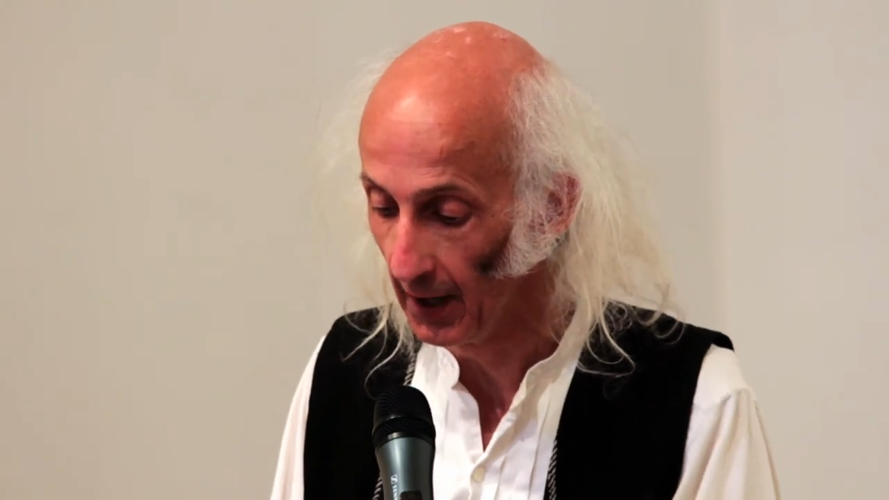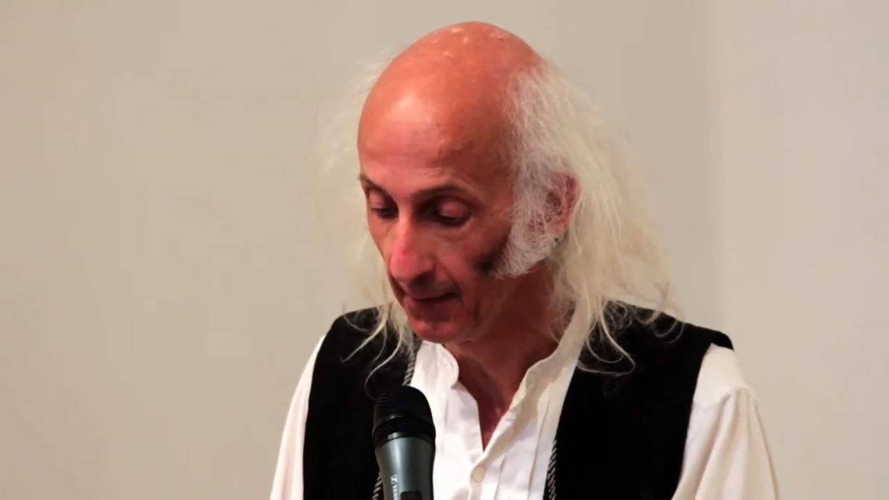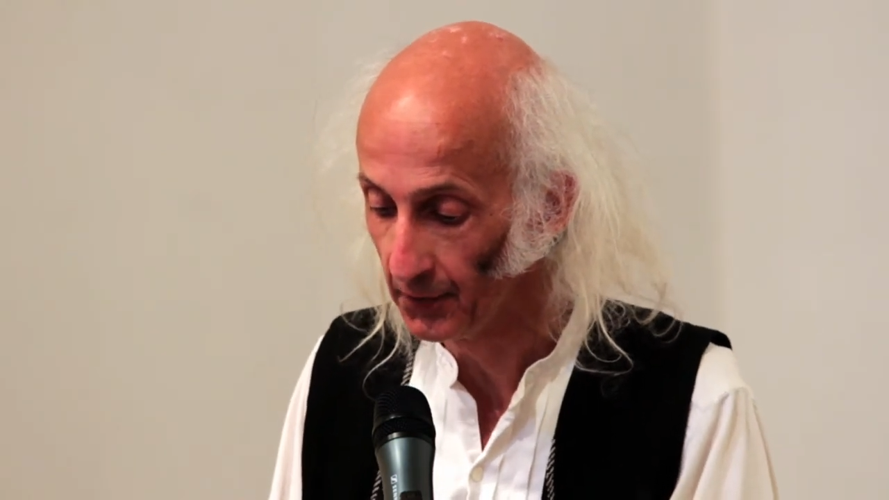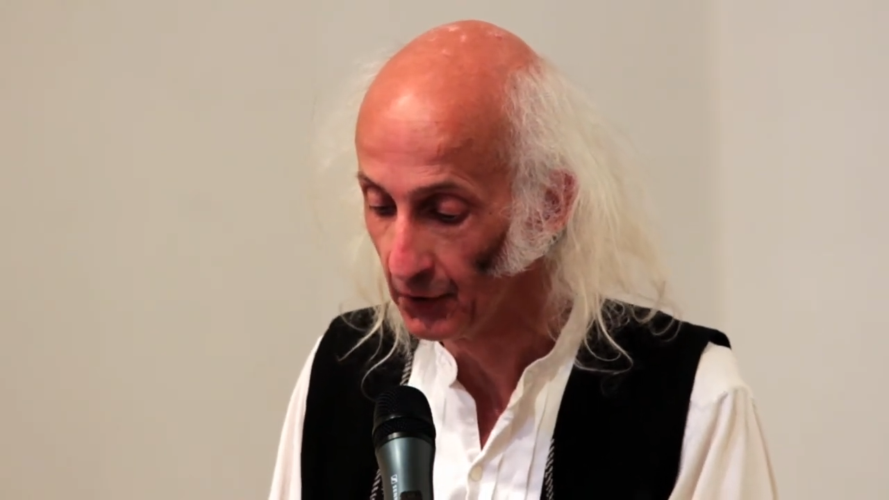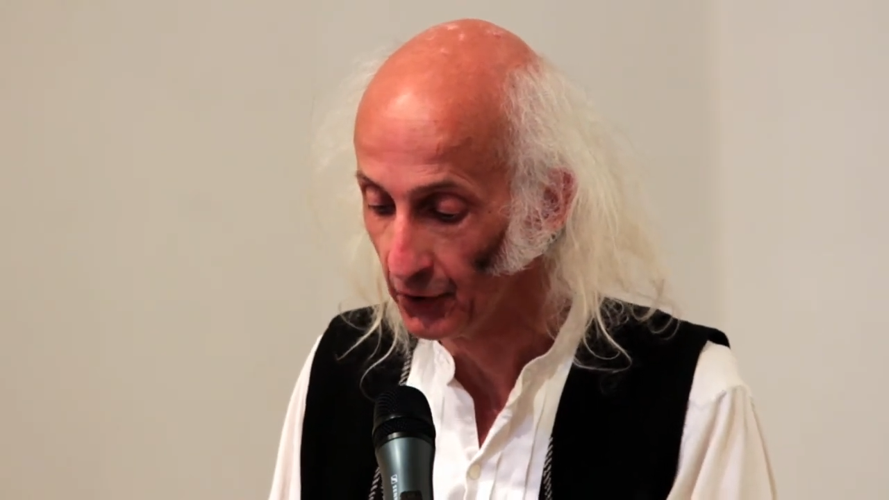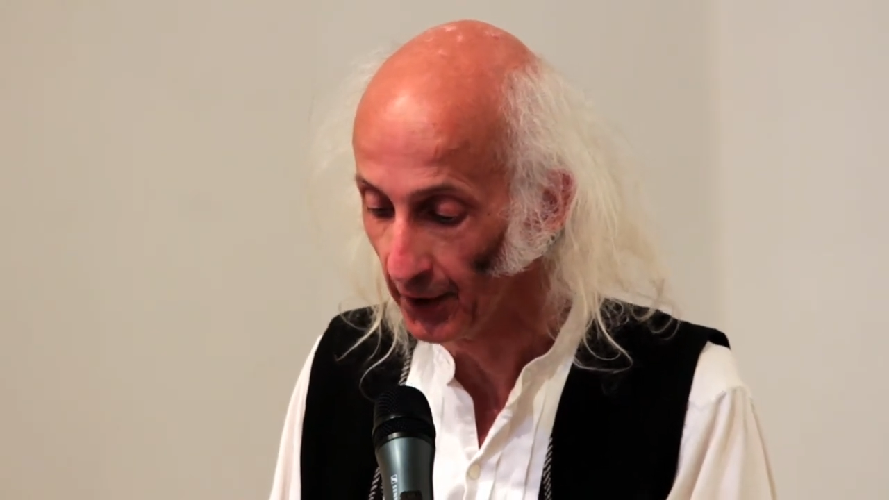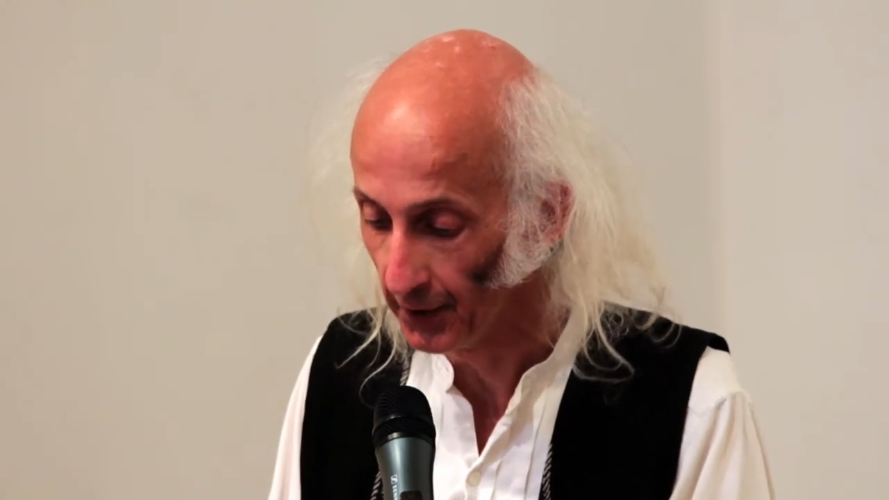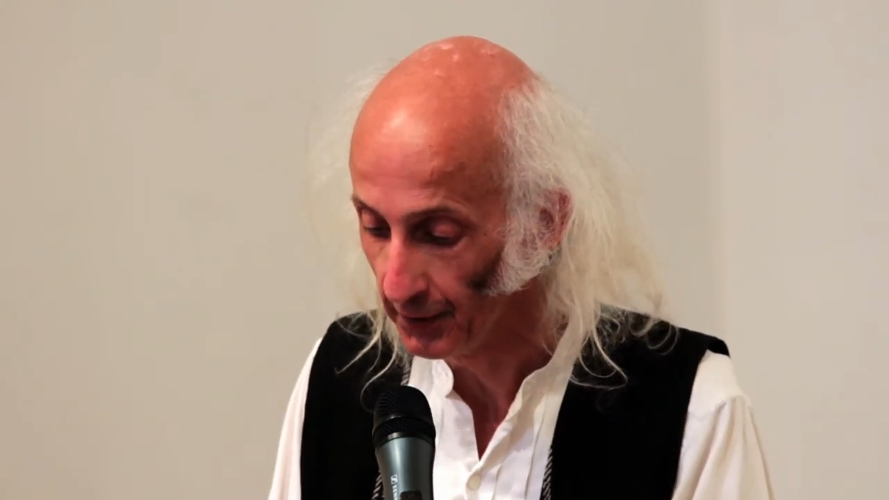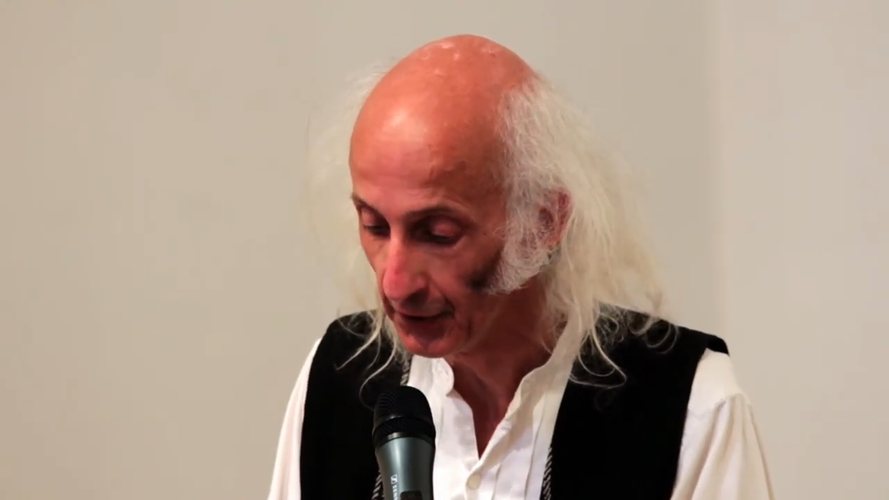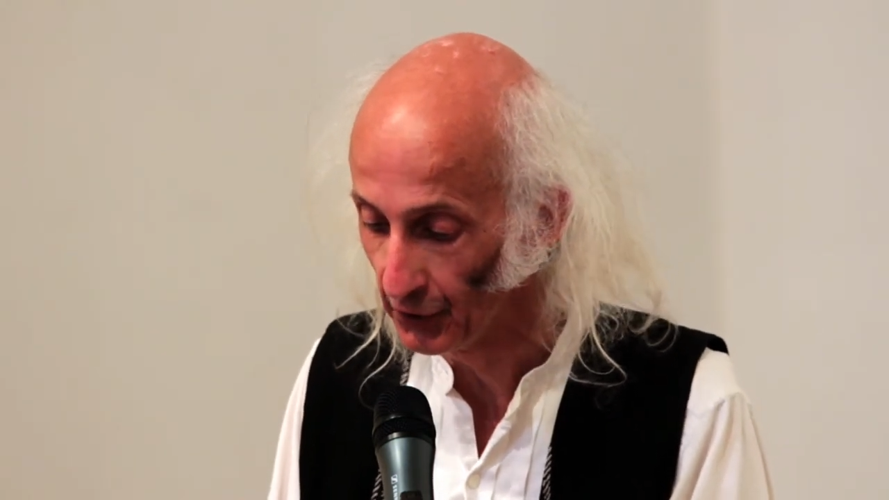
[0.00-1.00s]
after
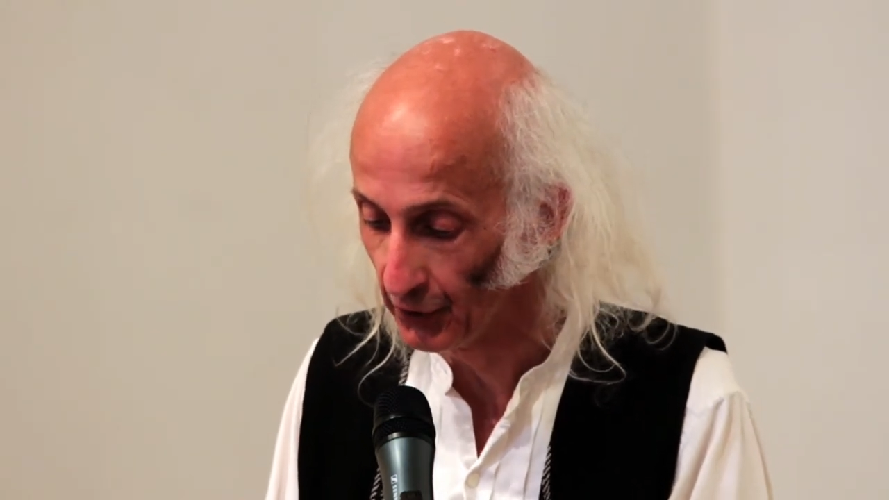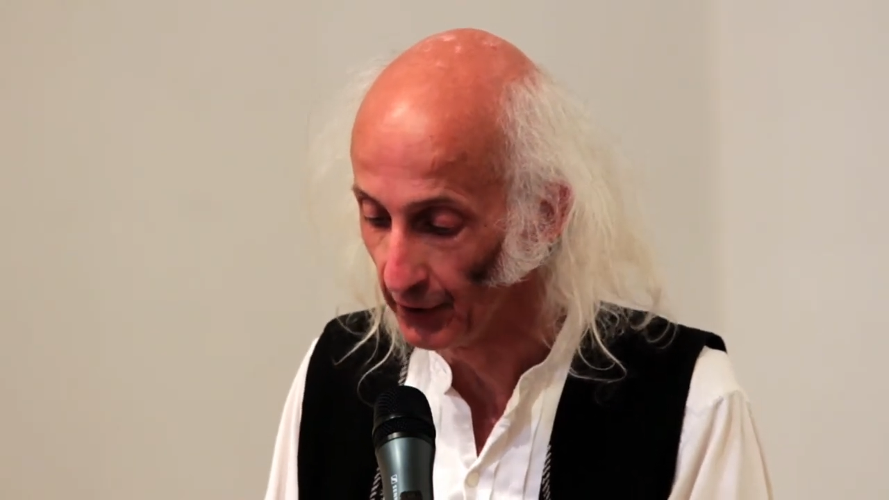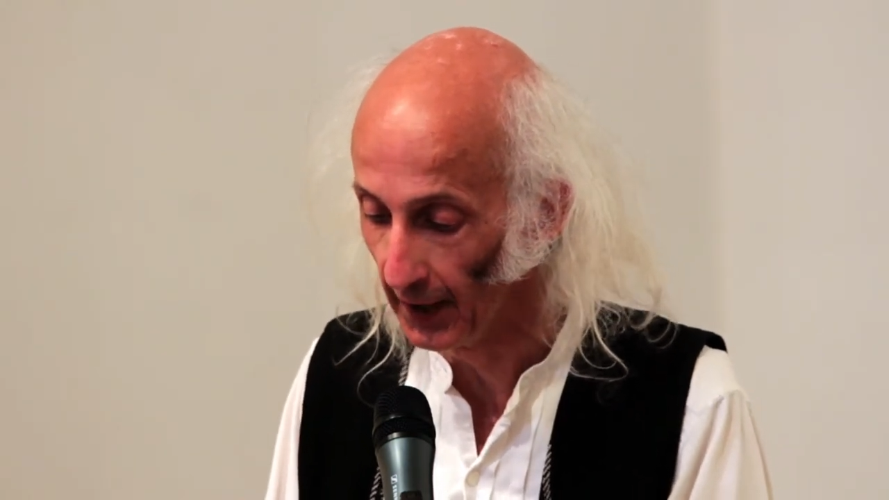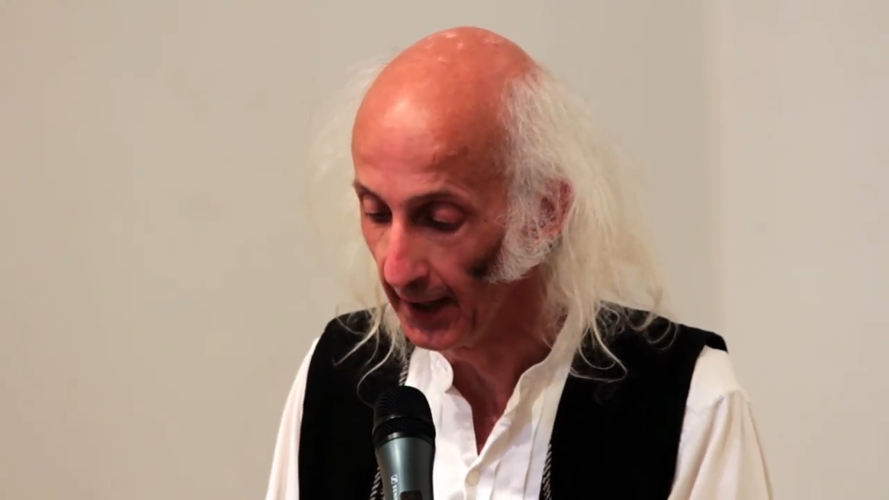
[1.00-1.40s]
generation,